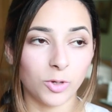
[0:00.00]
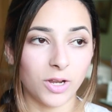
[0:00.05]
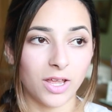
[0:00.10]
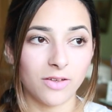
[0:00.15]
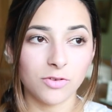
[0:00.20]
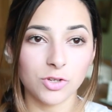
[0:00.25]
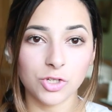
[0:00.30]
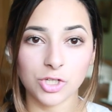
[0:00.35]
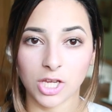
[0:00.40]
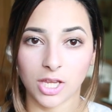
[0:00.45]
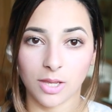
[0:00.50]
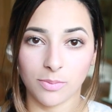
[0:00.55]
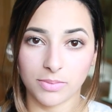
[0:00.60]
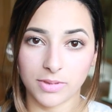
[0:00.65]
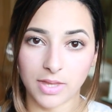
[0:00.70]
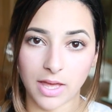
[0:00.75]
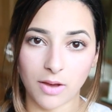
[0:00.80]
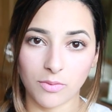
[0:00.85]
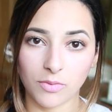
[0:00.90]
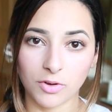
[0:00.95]
whatever shape
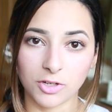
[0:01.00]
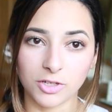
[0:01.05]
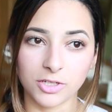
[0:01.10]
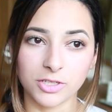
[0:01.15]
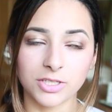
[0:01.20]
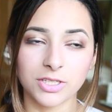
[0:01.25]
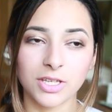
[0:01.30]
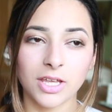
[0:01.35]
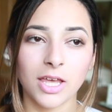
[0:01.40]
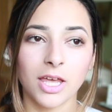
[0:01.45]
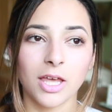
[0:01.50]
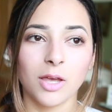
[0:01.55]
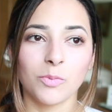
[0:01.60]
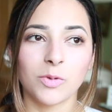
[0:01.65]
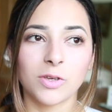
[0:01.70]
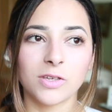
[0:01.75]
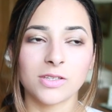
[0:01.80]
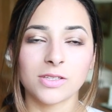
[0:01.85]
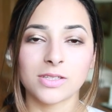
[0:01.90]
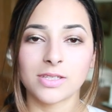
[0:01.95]
that was,
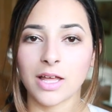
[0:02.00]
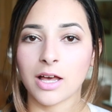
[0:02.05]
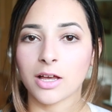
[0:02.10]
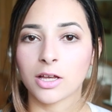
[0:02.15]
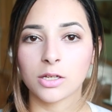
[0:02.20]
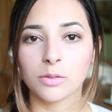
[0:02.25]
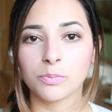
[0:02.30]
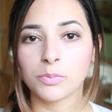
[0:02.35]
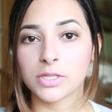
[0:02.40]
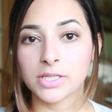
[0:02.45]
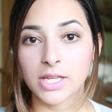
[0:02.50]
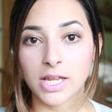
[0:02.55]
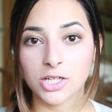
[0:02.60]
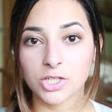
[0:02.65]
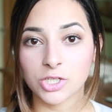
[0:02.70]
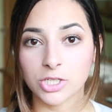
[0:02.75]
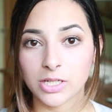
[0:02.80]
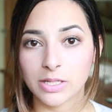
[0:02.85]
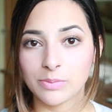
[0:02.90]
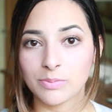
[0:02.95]
because that could
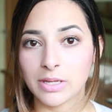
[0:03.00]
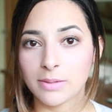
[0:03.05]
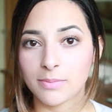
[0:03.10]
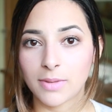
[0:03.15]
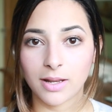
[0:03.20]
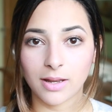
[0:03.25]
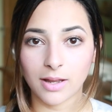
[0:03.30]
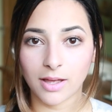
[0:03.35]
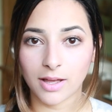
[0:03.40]
potentially be my